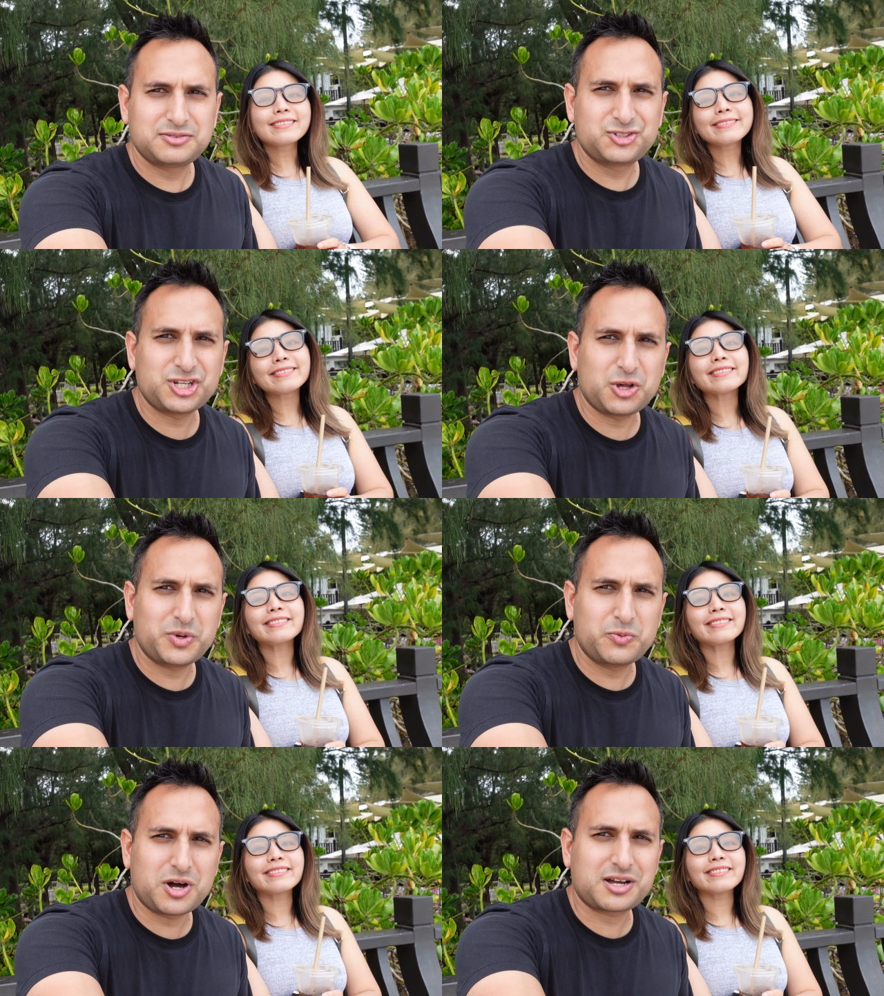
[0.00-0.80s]
Speaker 1: Shall
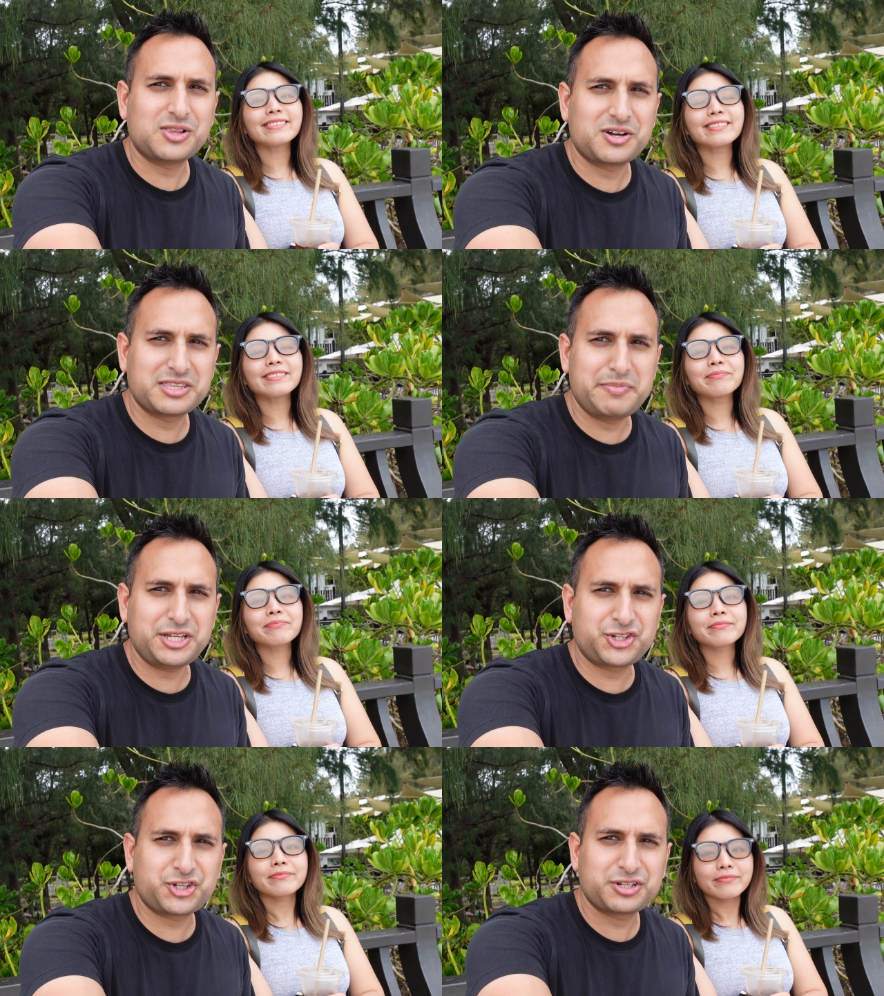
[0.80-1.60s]
we walk along the
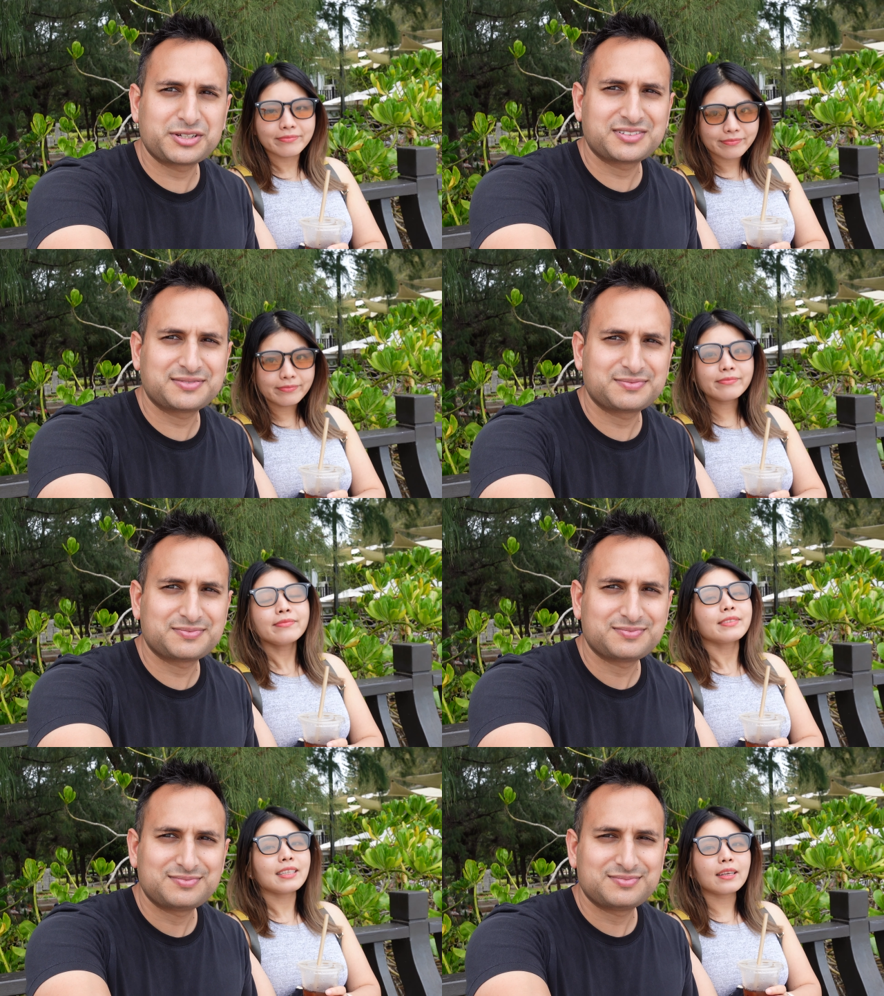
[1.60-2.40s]
beach?
Speaker 2: Hmm,
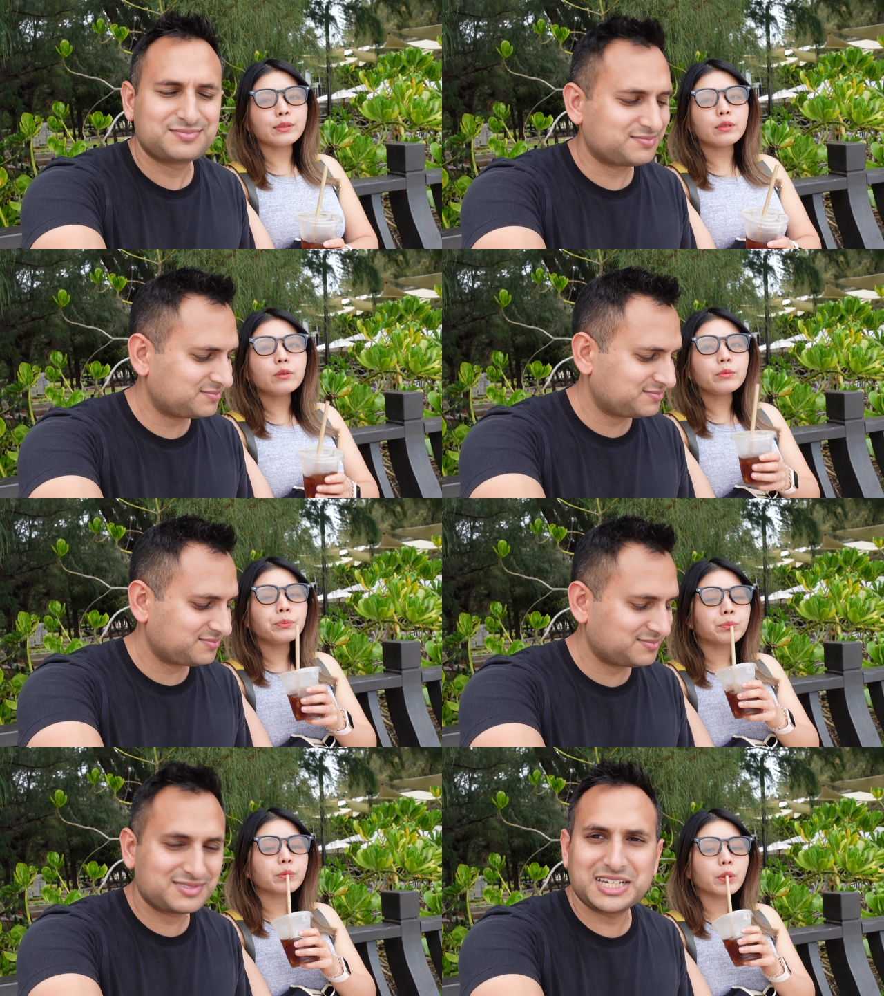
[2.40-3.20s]
let's go.
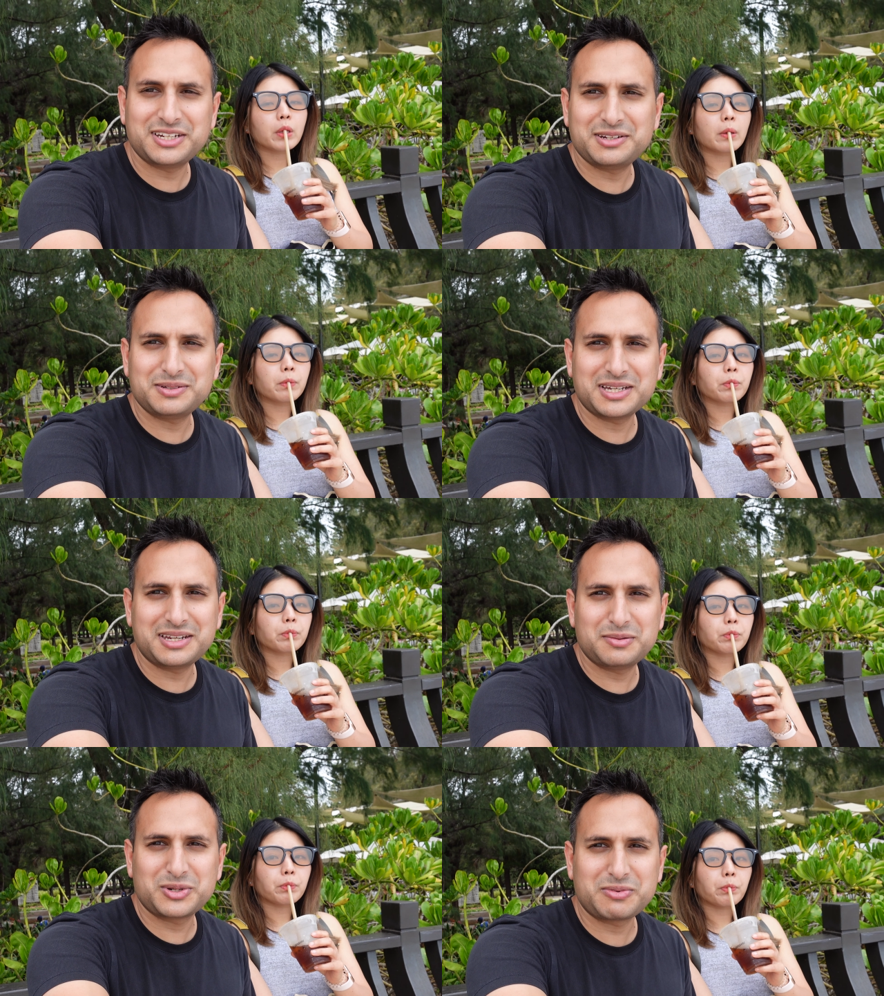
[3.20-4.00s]
Speaker 1: I didn't. I
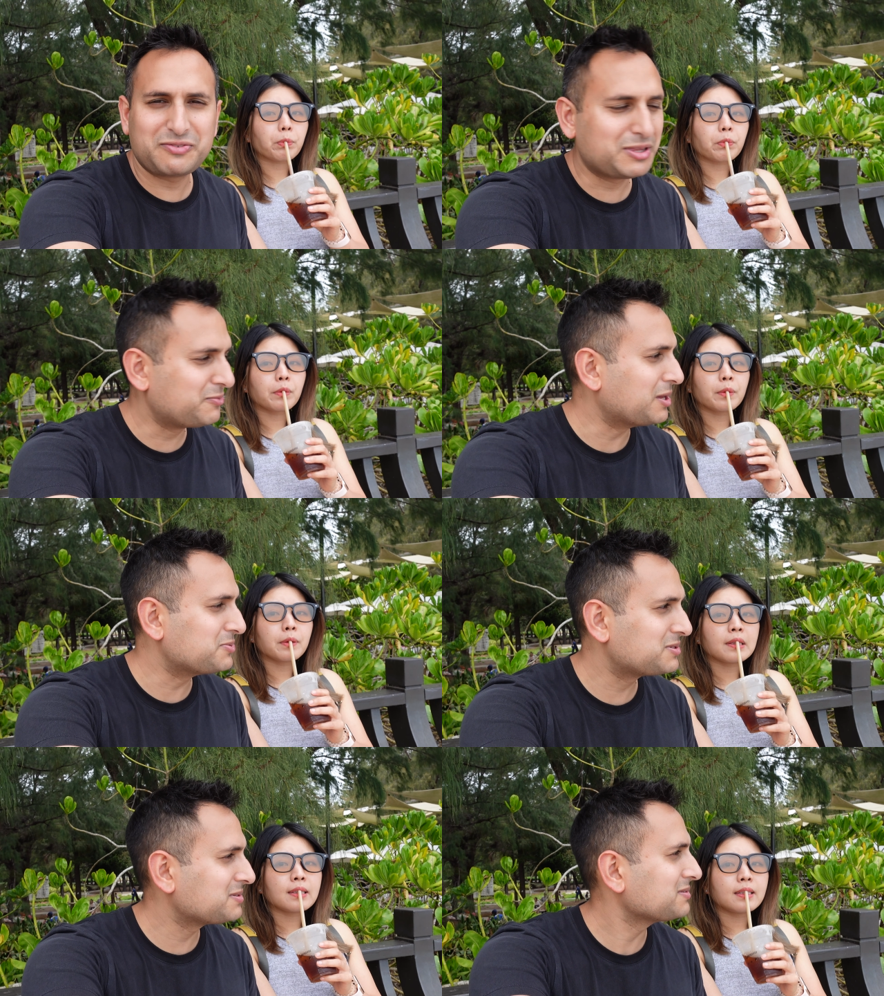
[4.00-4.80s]
didn't bring my
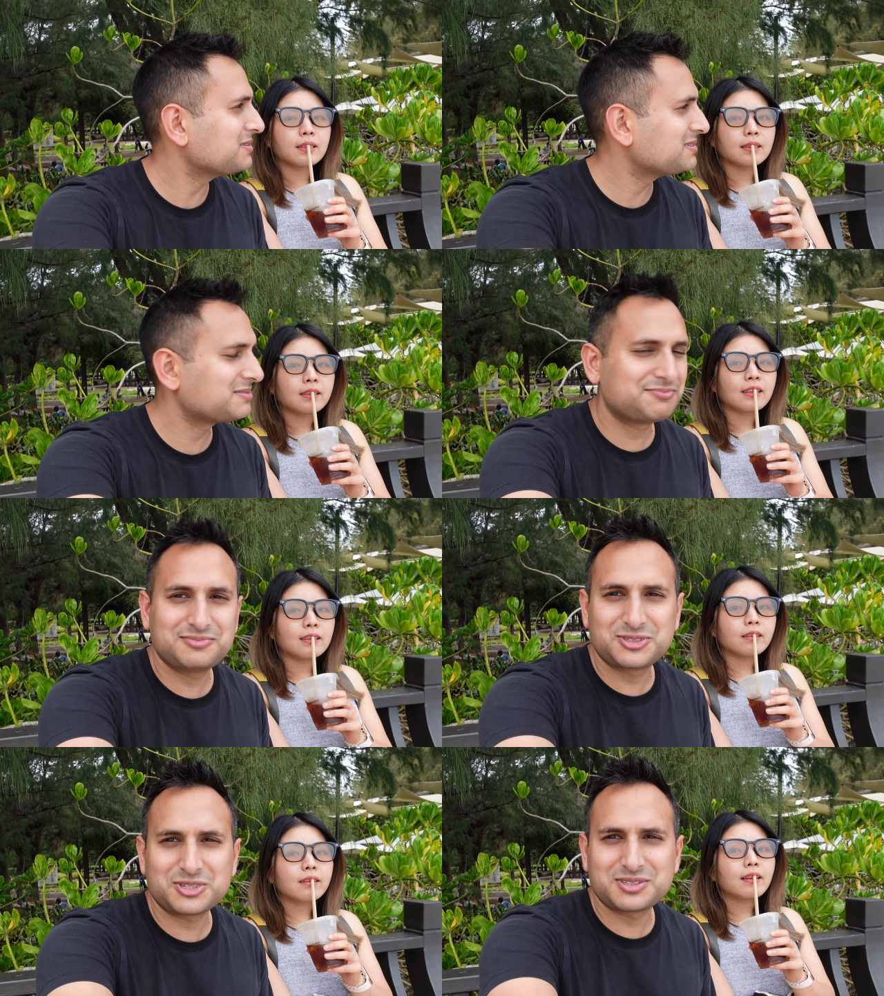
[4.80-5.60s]
flip-flops.
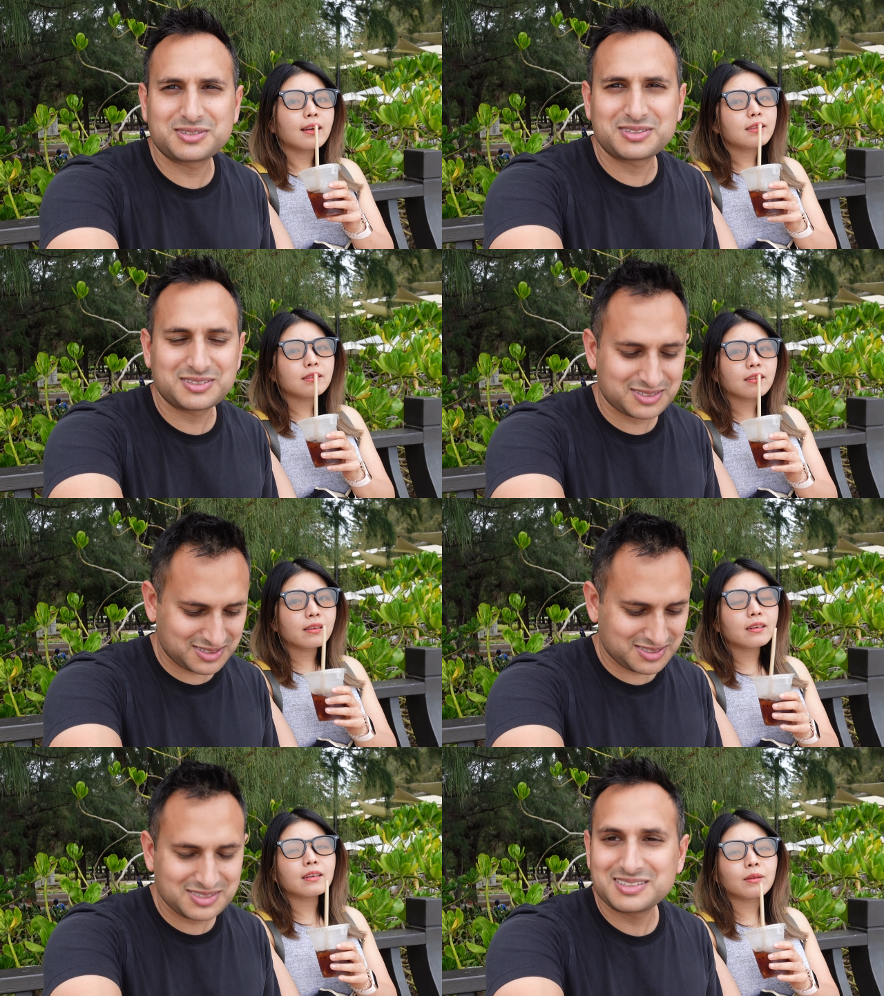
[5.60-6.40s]
Speaker 2: You're lost, you
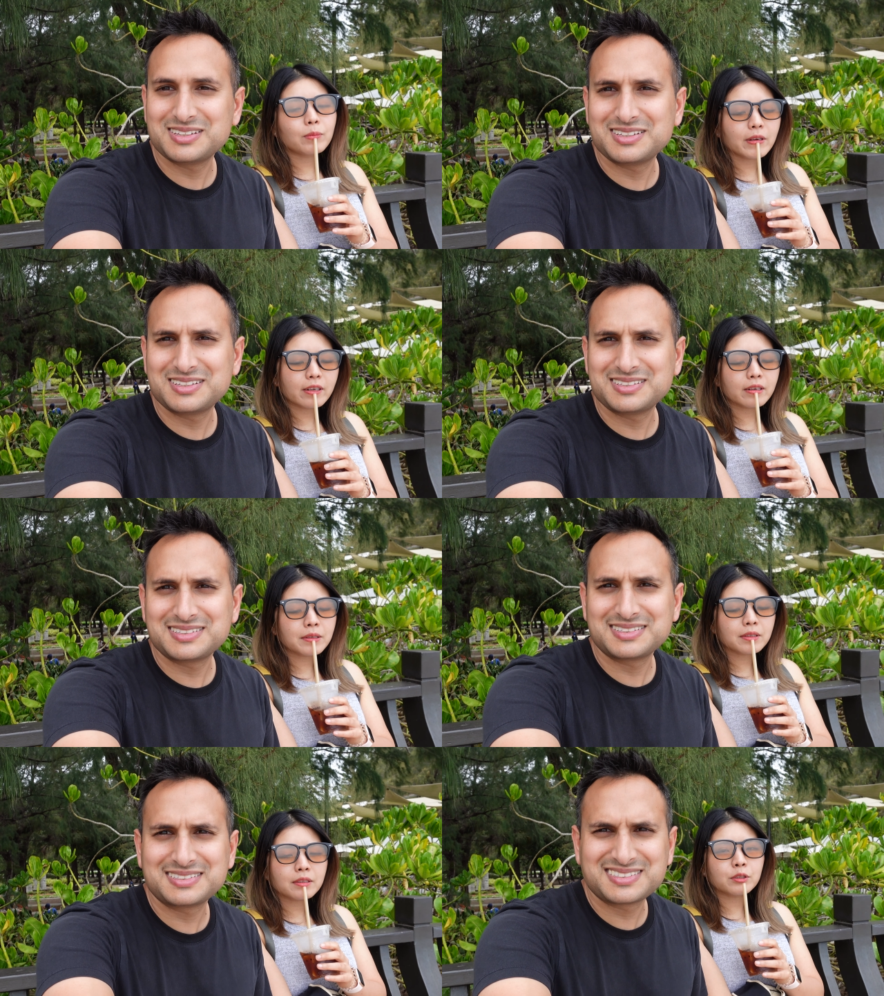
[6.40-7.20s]
gotta wear
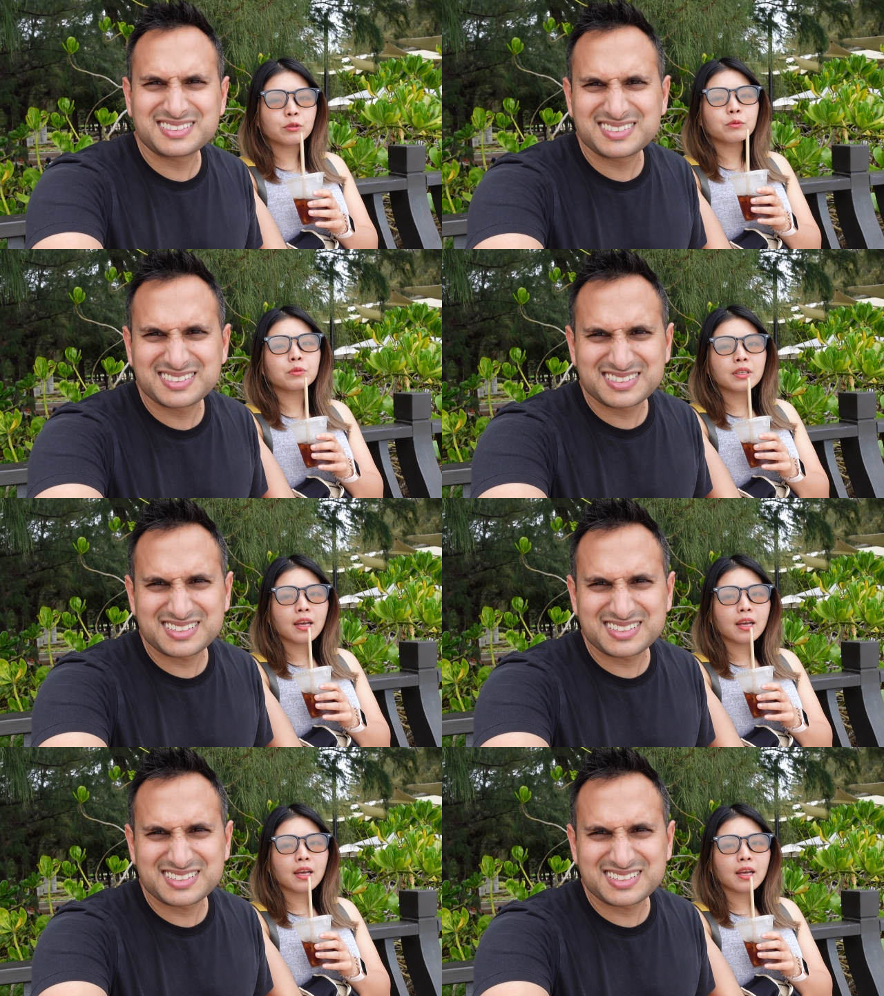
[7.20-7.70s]
your shoes.